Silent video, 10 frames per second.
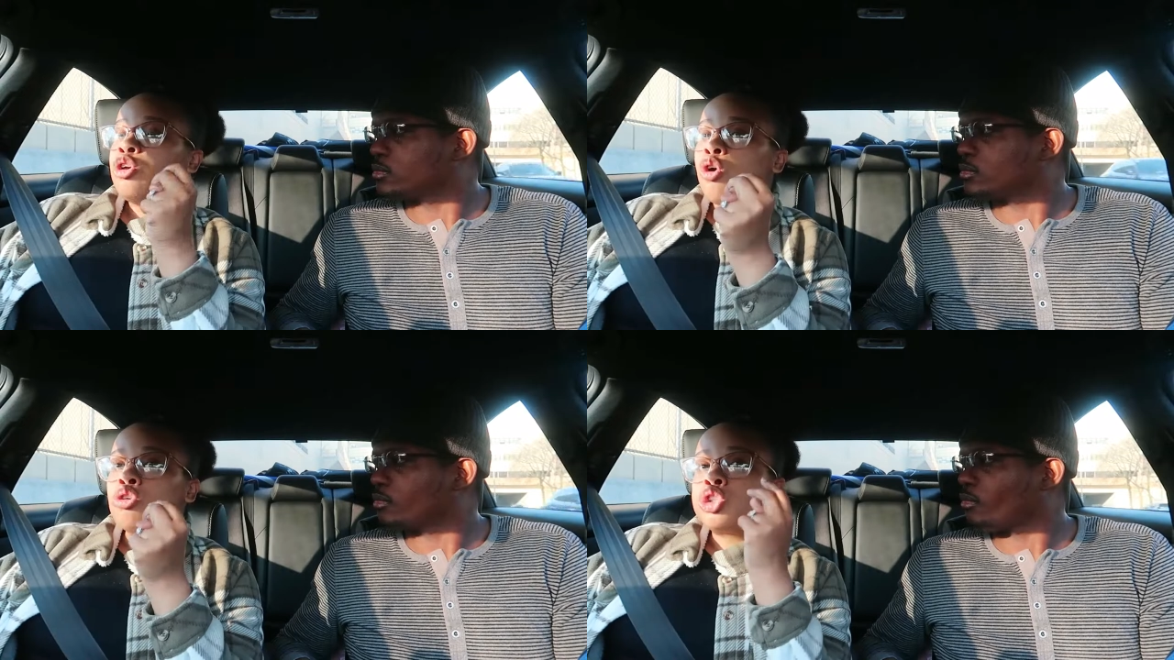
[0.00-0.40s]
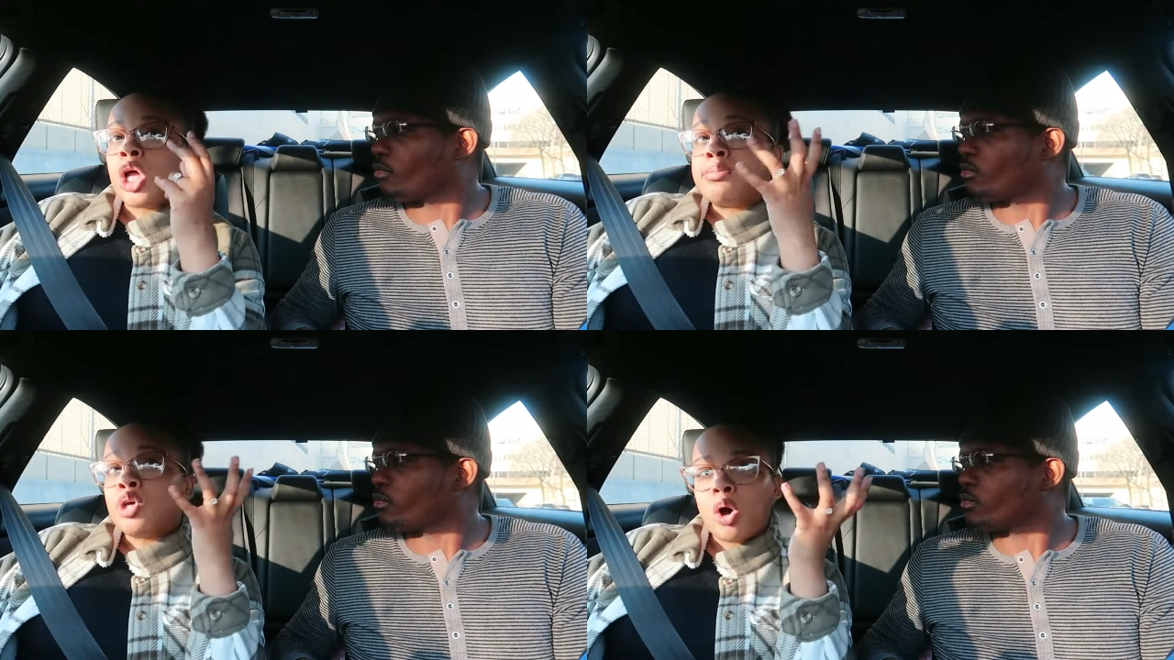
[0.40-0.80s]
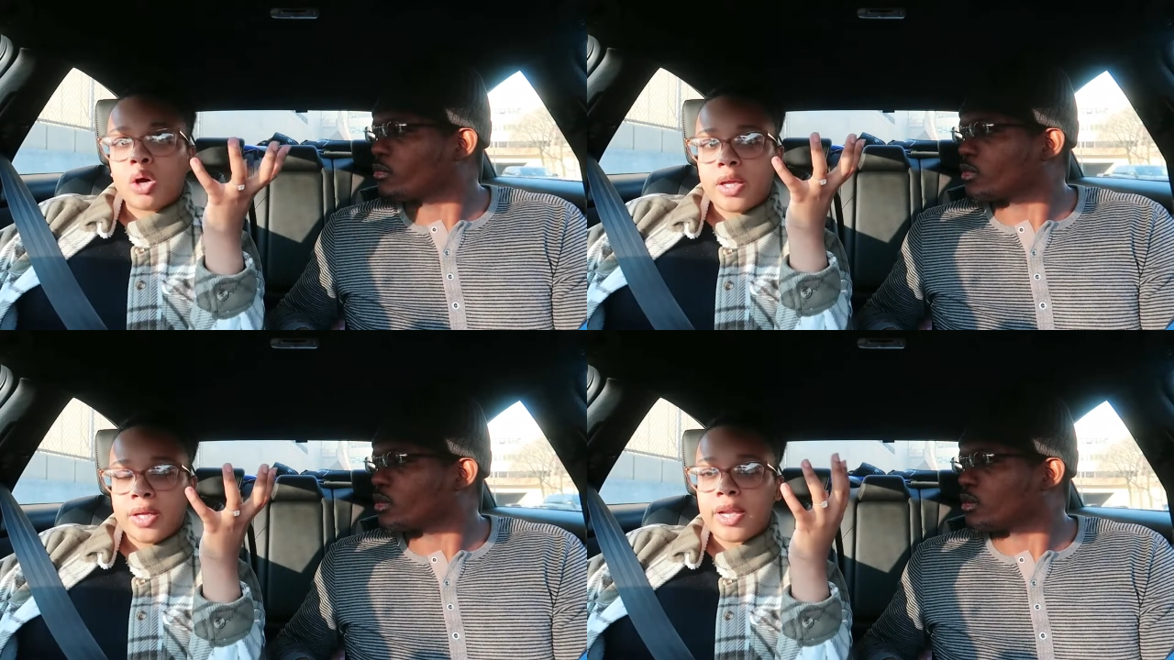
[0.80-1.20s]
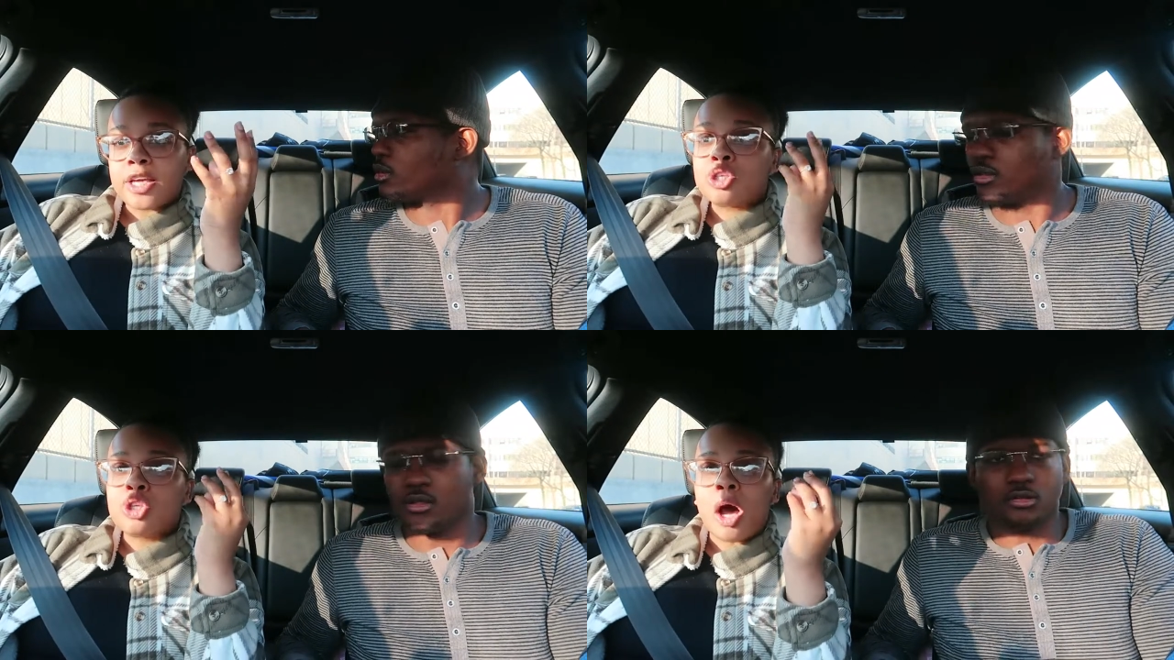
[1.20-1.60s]
Speaker 1: you don't stop talking. Like
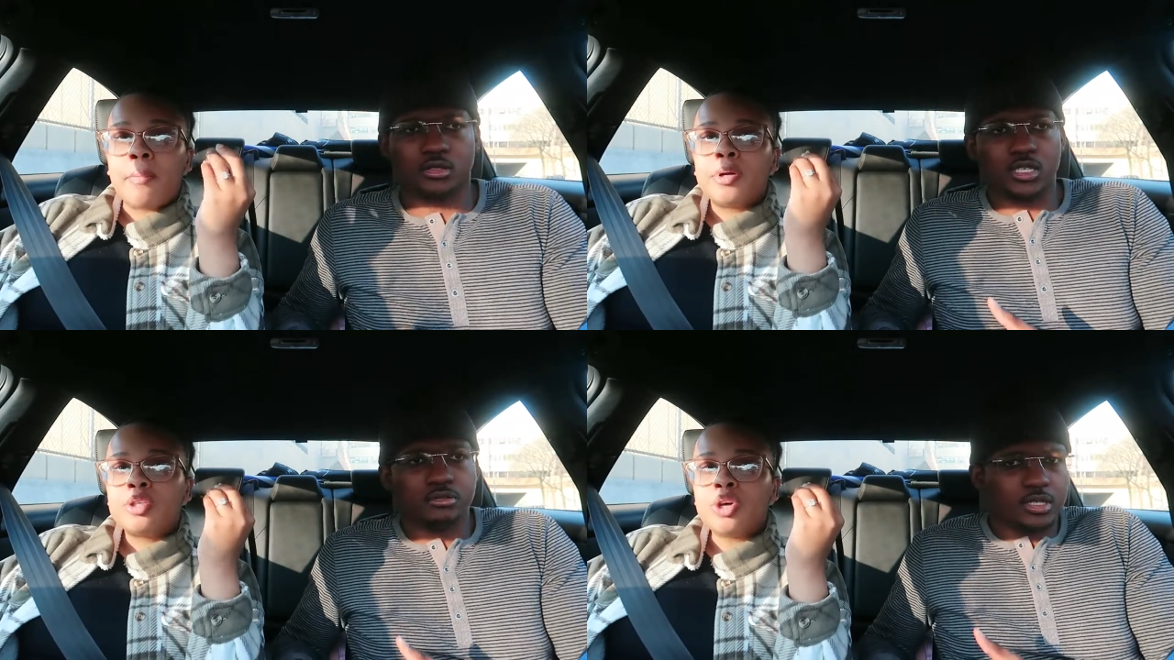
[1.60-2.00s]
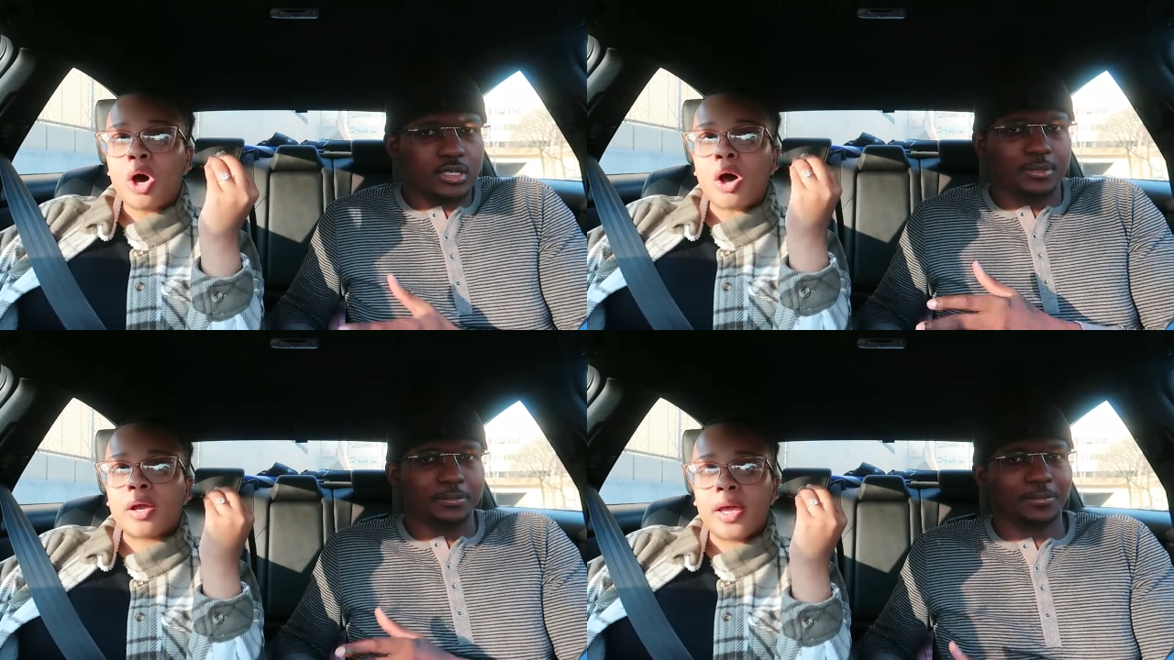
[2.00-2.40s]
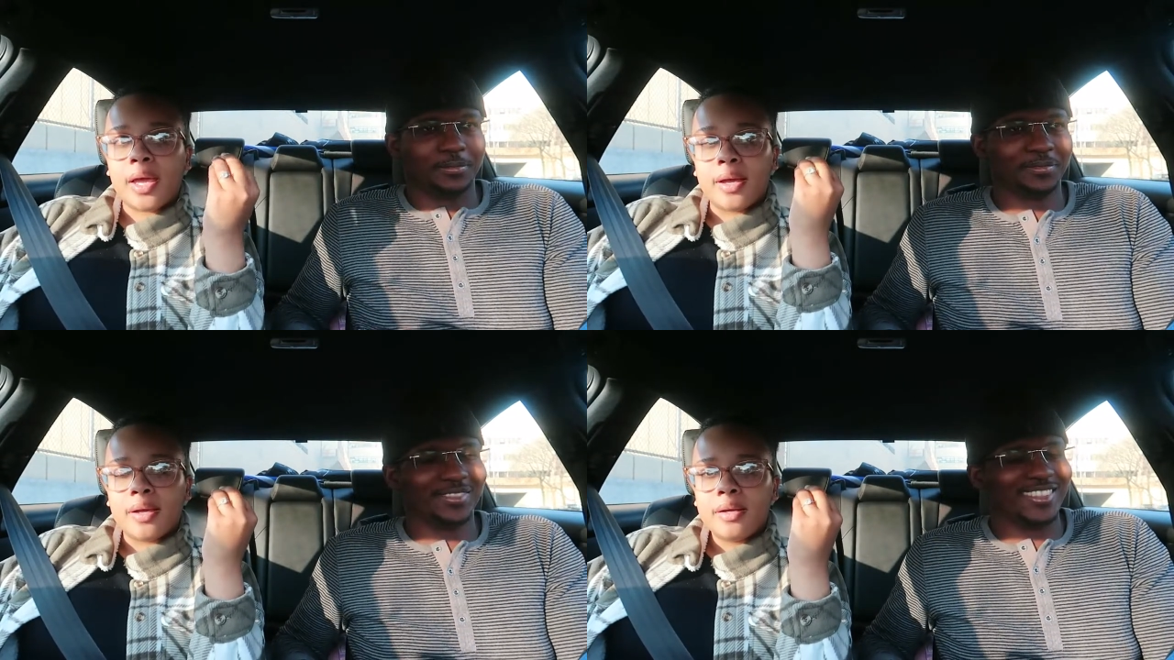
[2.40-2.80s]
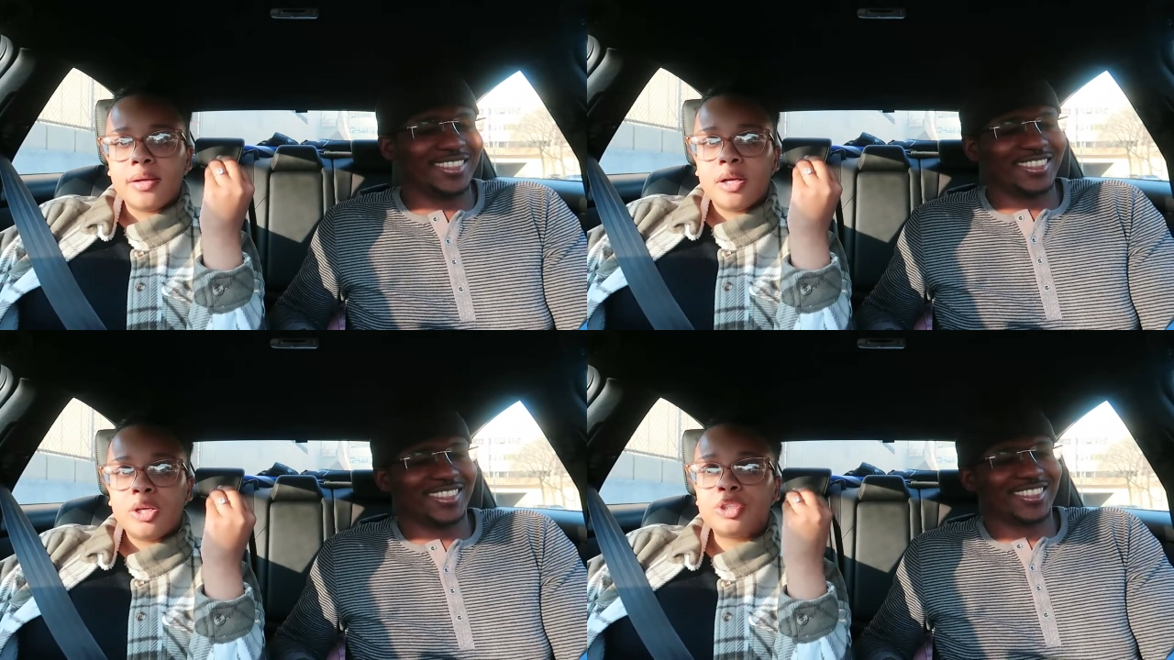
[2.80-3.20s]
stop no, talking.
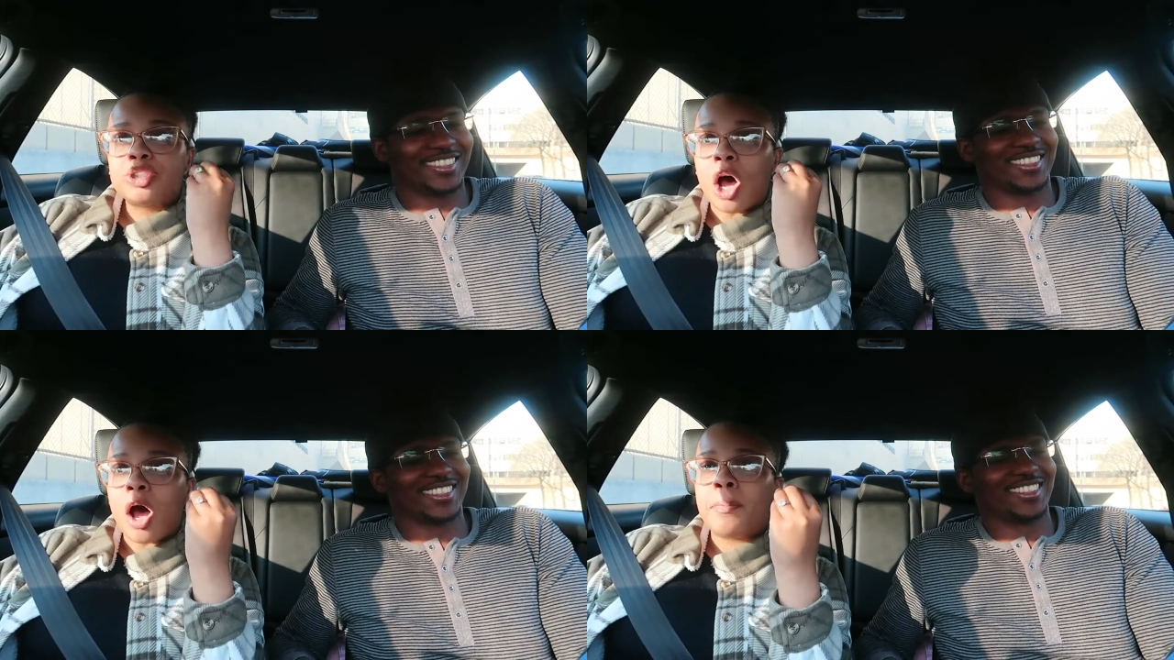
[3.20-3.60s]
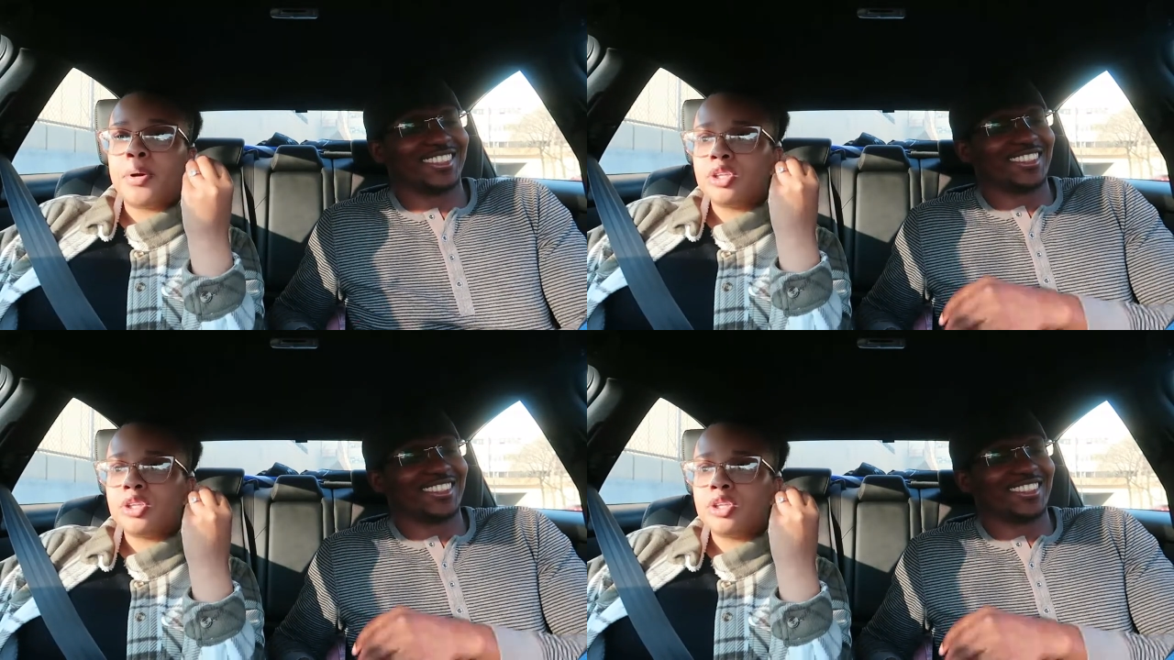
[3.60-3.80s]
Stop